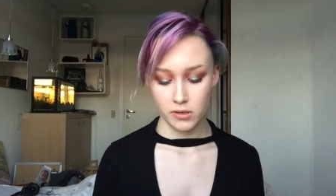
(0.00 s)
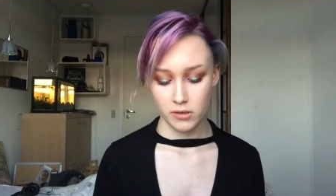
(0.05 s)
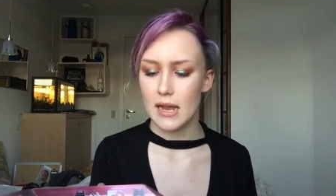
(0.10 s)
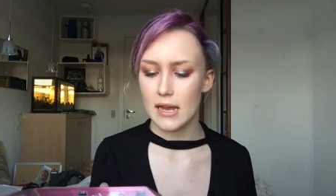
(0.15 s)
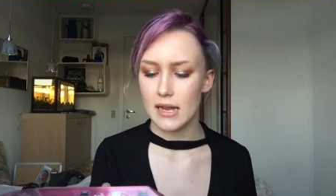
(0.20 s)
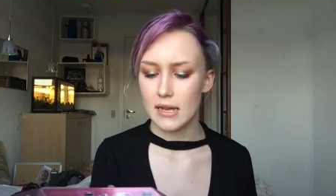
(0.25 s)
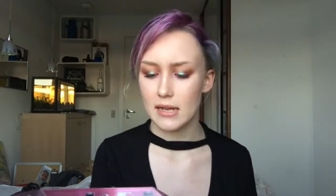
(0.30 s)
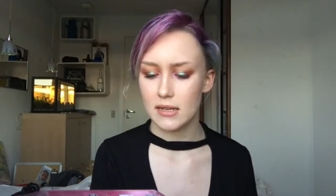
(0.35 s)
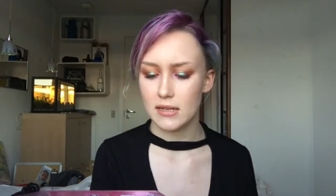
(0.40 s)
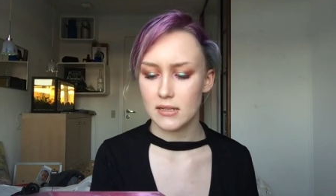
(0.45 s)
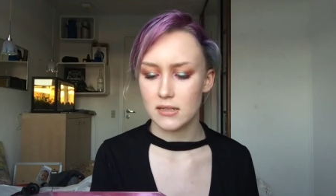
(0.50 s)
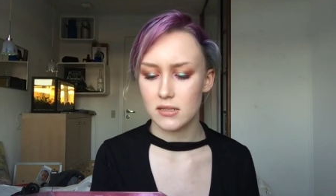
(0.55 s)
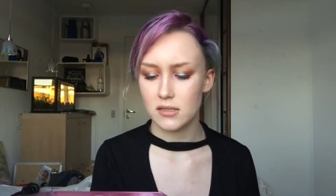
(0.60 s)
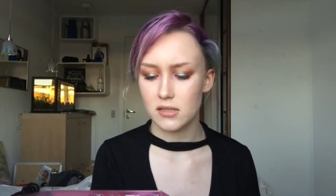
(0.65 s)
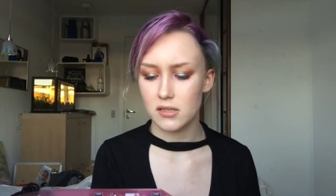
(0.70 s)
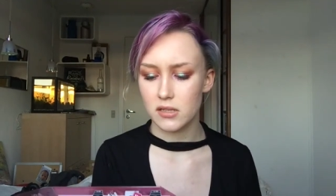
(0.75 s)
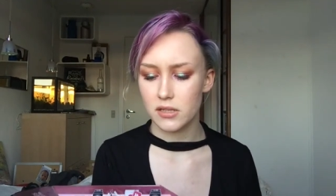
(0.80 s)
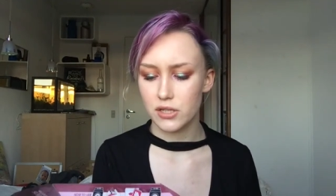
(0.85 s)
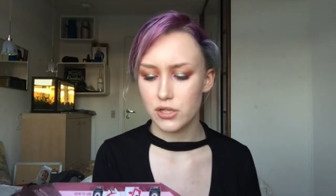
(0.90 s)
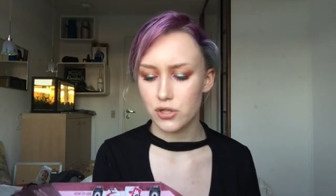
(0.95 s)
And
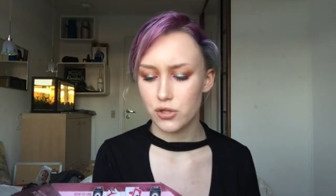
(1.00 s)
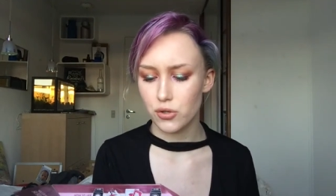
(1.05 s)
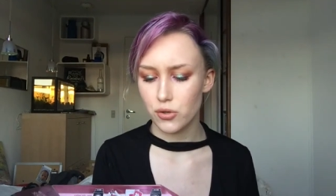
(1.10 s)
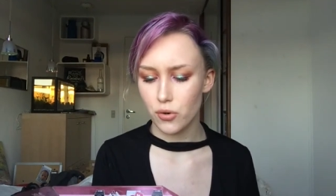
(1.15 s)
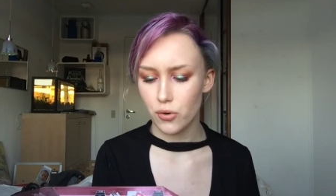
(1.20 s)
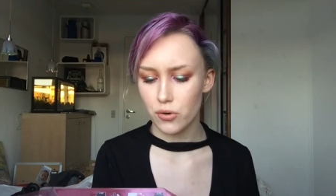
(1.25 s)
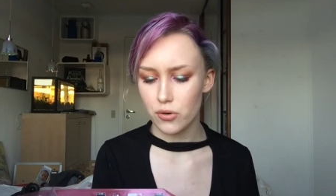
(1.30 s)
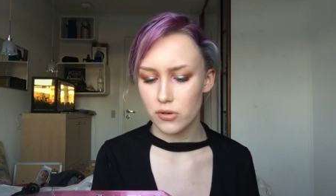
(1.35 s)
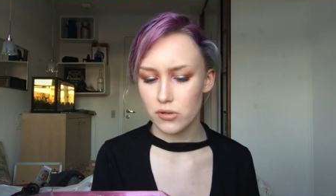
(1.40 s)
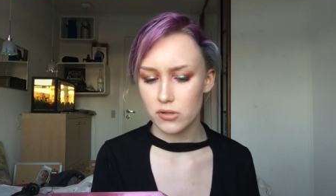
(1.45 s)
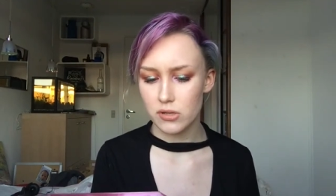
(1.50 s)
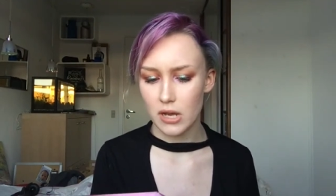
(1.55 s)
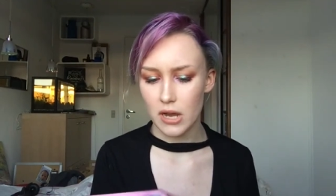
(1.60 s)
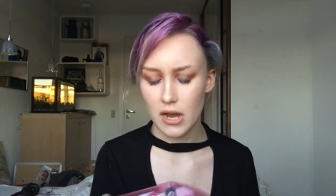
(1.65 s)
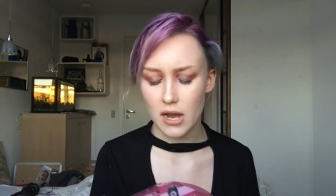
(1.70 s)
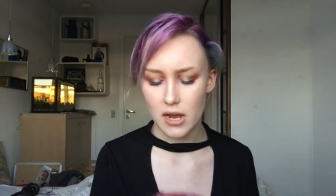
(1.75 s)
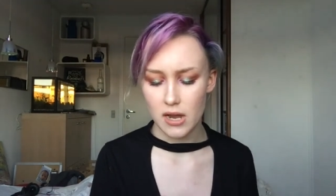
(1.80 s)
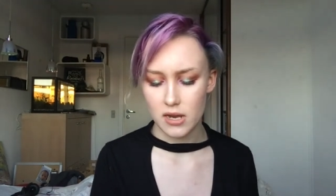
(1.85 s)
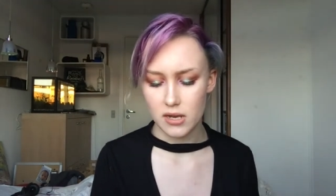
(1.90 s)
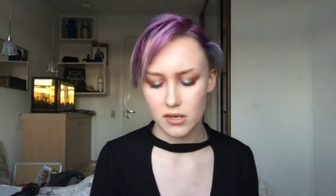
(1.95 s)
the shorter
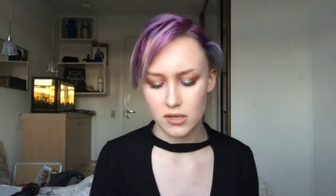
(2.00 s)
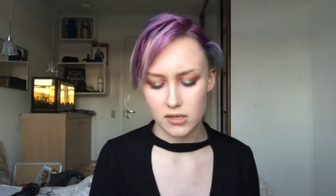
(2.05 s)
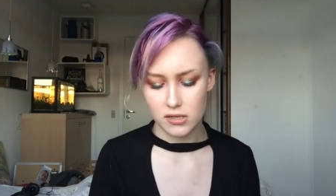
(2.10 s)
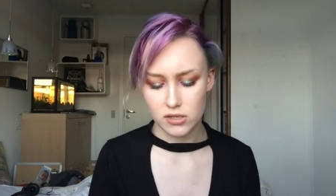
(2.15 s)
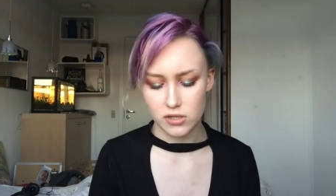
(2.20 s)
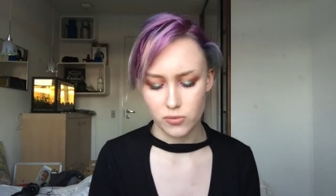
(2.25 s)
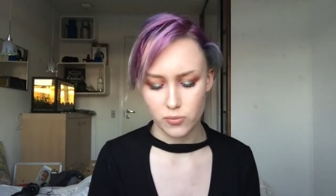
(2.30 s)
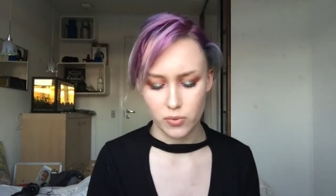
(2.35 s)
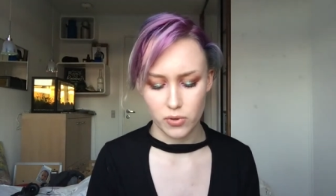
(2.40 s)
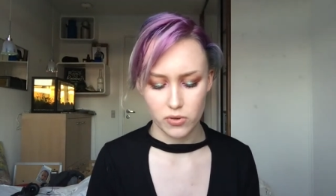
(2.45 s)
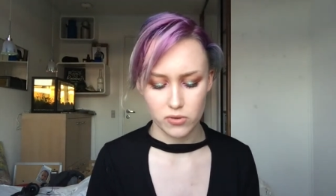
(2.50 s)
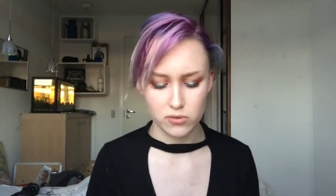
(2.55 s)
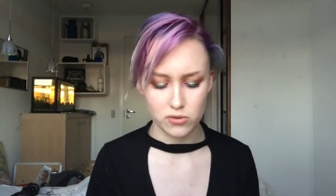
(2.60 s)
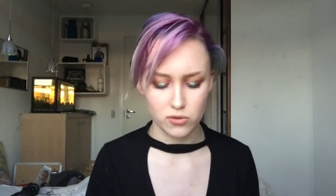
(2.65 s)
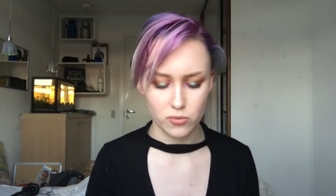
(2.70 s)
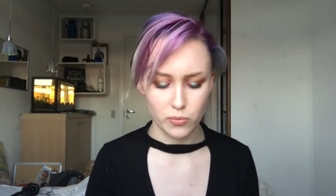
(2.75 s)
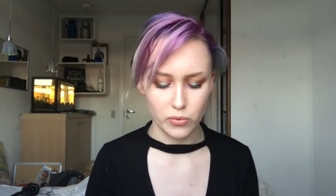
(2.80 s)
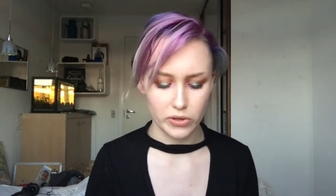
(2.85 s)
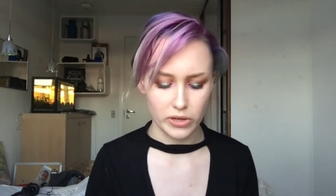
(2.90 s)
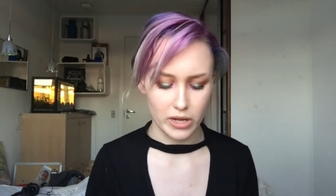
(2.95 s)
side is supposed
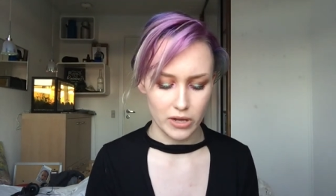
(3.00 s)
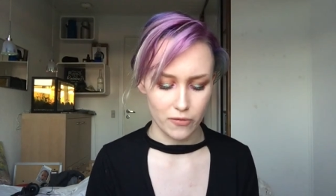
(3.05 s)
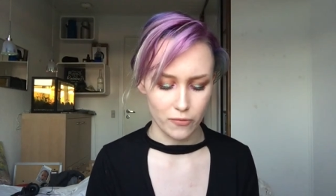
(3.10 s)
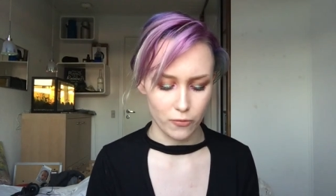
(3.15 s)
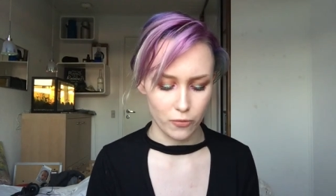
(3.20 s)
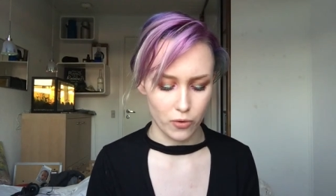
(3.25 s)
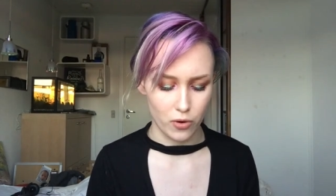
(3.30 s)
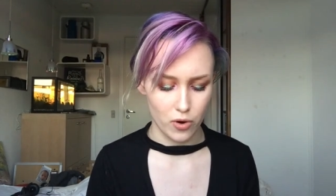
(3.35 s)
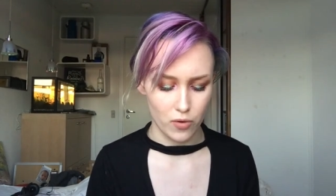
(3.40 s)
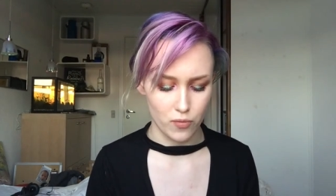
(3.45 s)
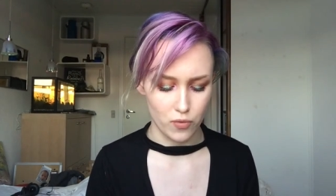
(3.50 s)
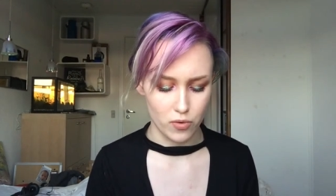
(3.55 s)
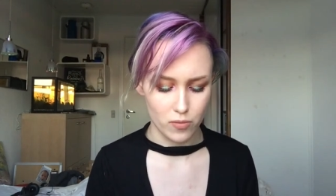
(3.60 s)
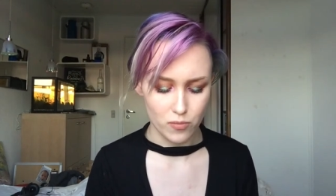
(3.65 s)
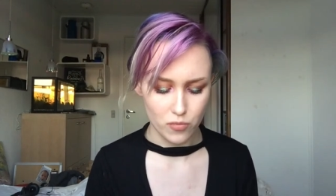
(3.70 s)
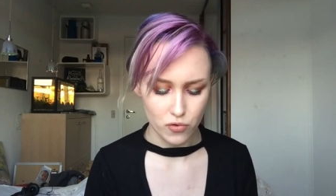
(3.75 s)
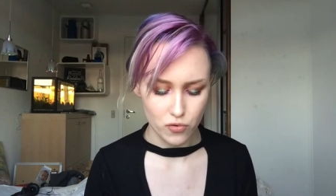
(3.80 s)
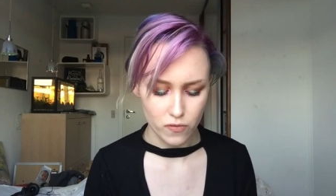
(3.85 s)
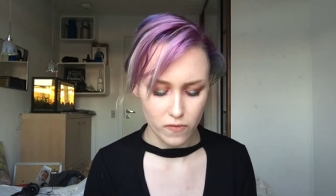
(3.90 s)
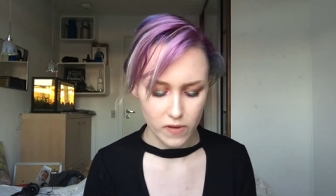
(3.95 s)
to be like for
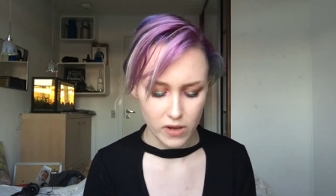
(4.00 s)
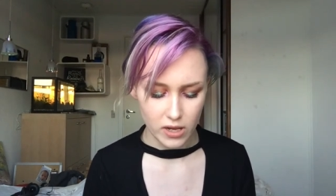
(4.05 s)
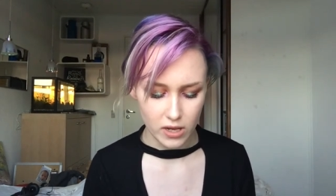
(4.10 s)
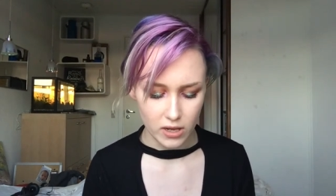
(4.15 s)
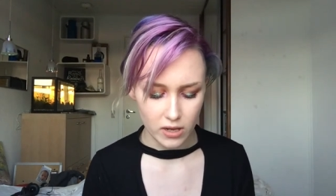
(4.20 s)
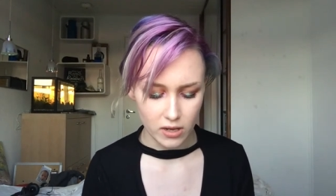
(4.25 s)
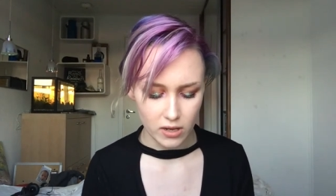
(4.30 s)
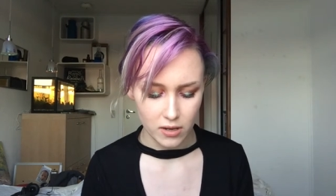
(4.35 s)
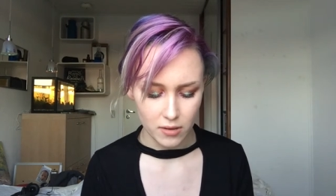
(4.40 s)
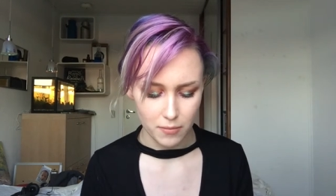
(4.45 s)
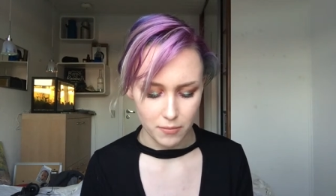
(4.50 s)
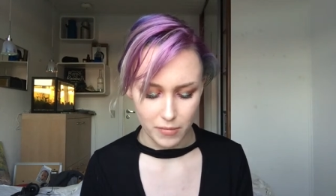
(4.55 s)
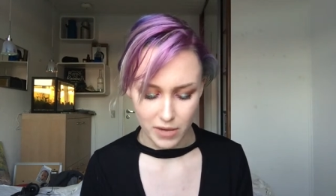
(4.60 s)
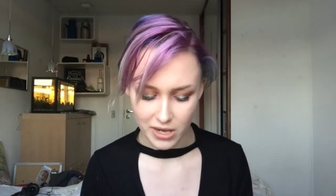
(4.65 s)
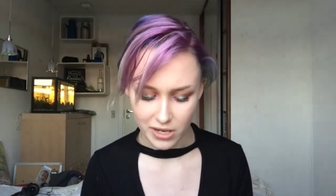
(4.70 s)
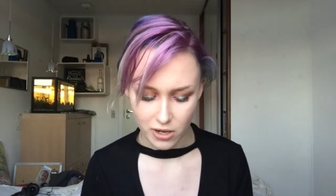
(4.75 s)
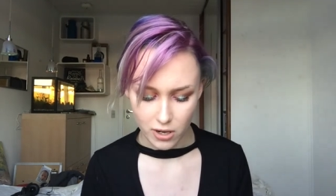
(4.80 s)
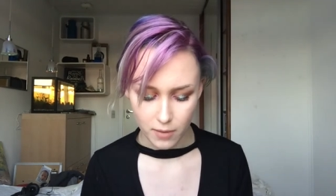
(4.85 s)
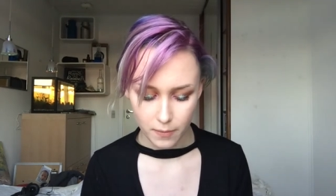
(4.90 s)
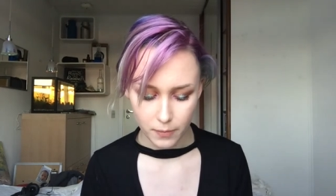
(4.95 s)
removing
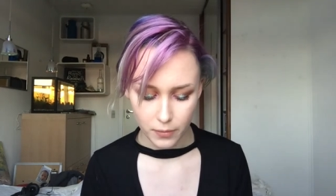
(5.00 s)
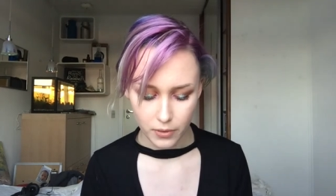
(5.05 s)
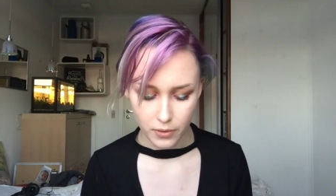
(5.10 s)
makeup.